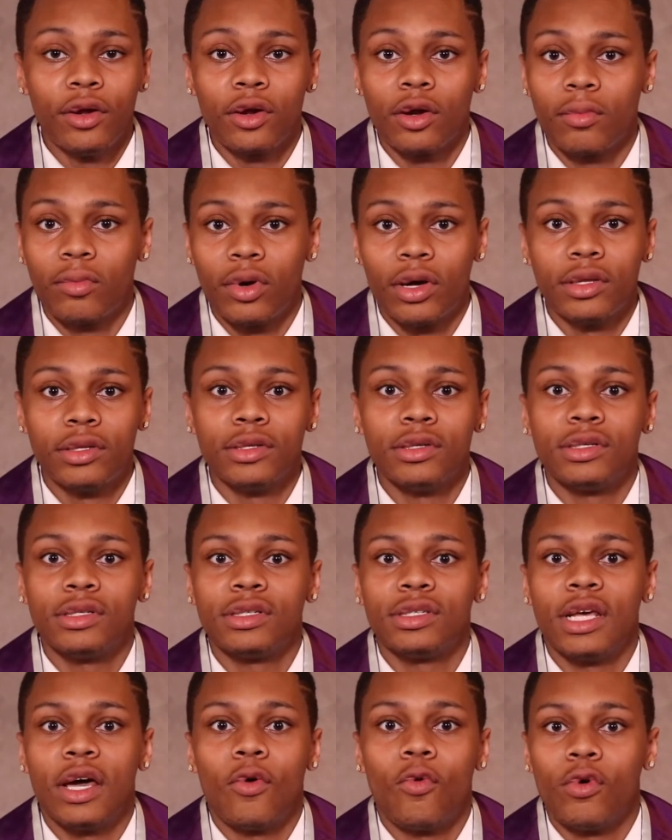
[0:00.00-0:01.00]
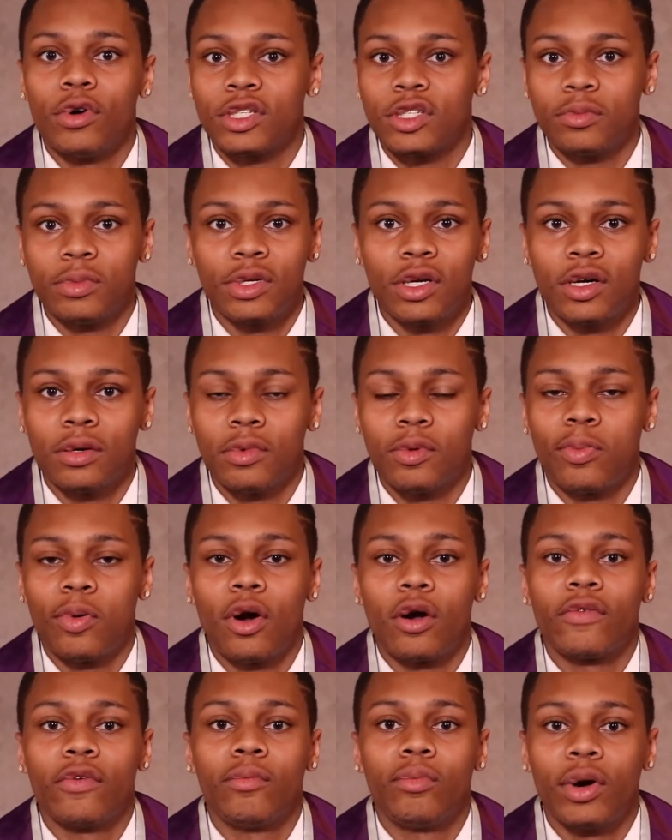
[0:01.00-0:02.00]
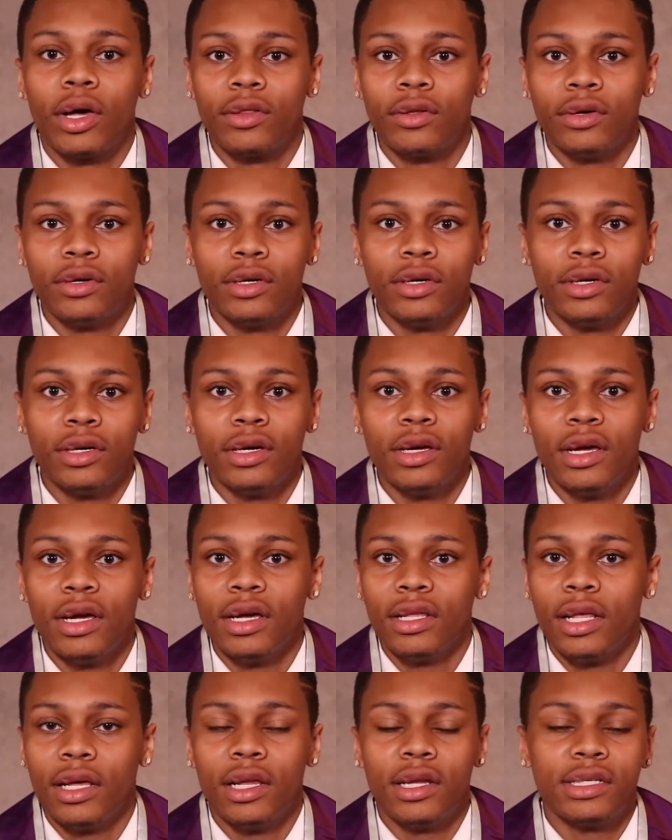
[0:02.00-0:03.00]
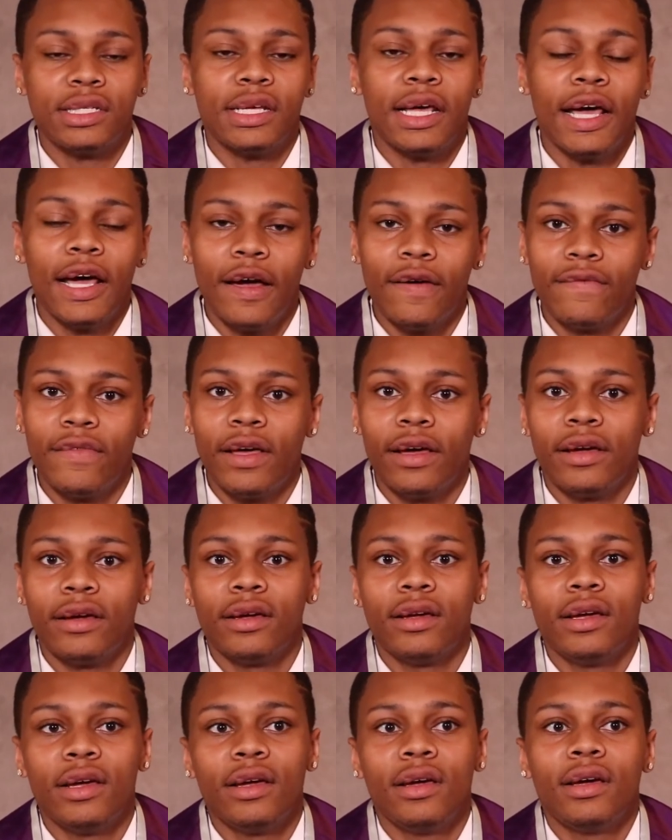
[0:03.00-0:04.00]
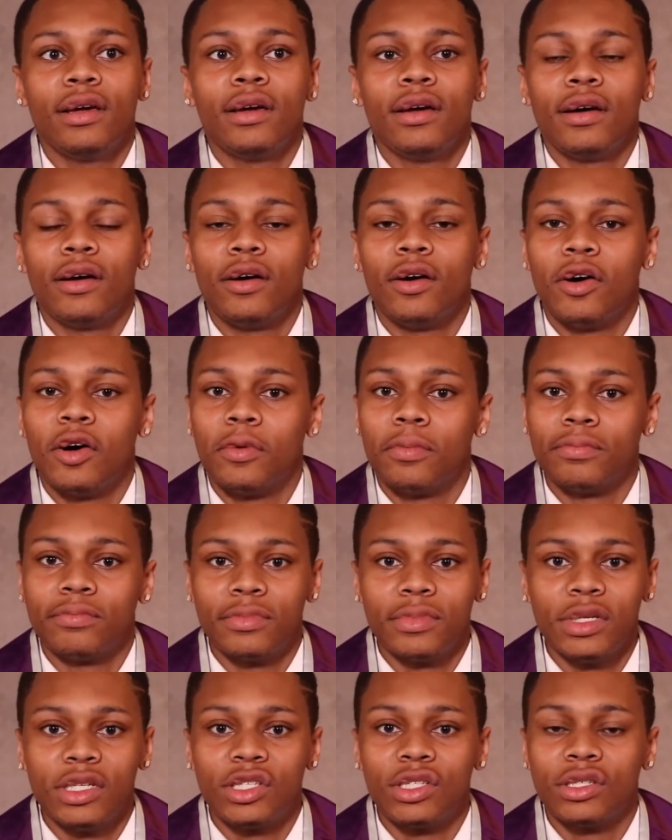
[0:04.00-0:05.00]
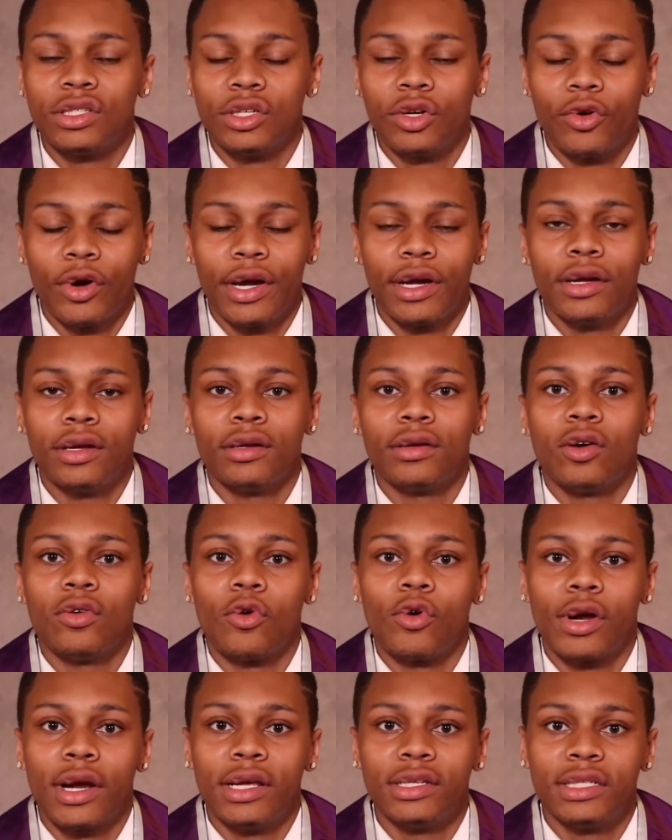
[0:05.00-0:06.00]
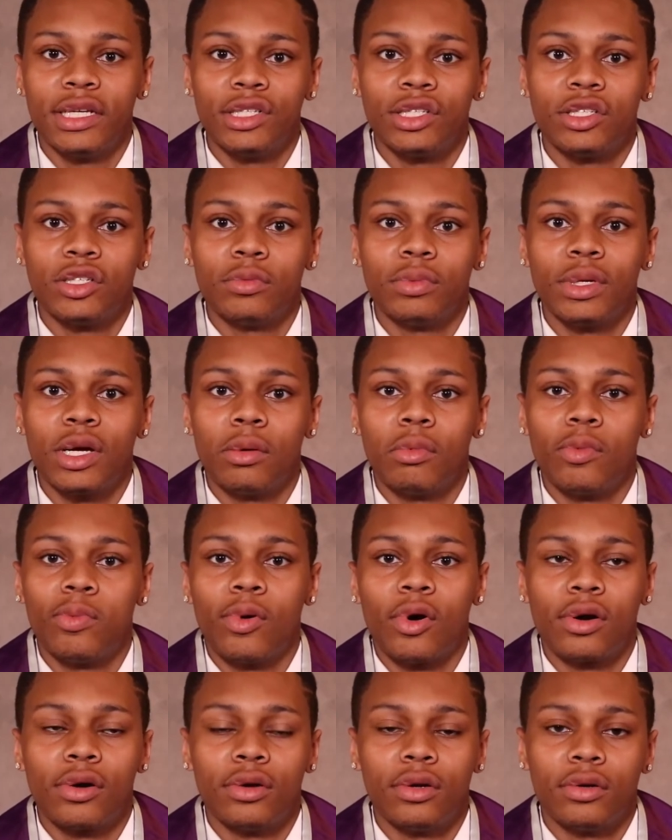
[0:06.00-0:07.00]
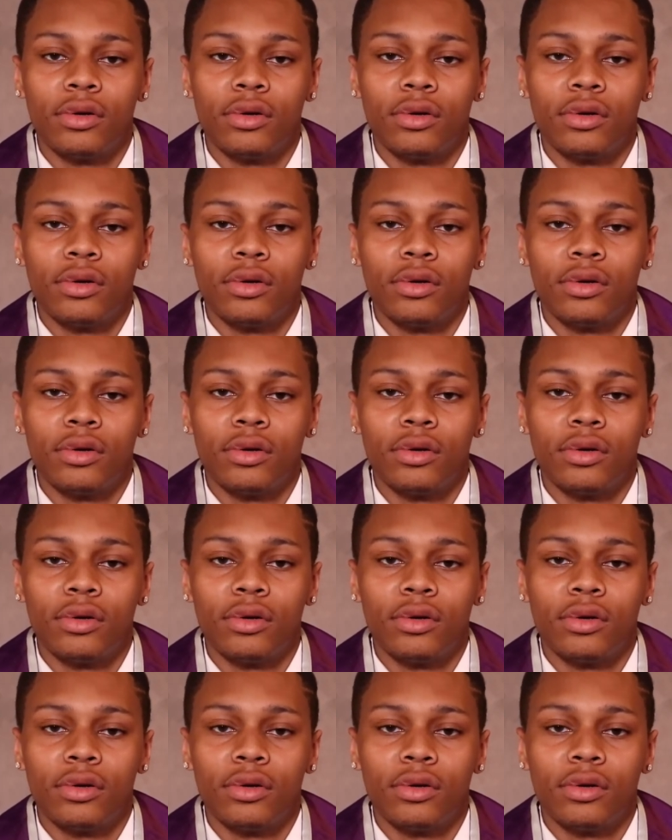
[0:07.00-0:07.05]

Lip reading: younger brothers that wants to become a part of a brotherhood that doesn't have that. This is a great organization to become a part